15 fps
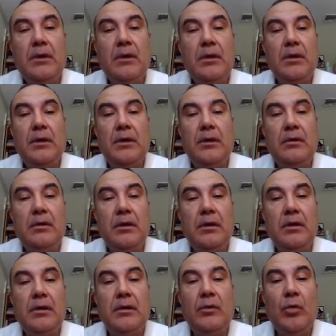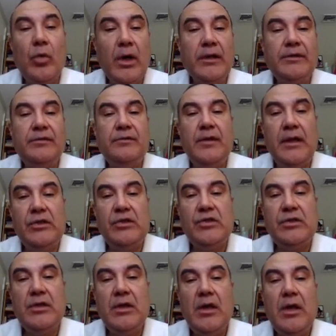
uh, uh, watt range,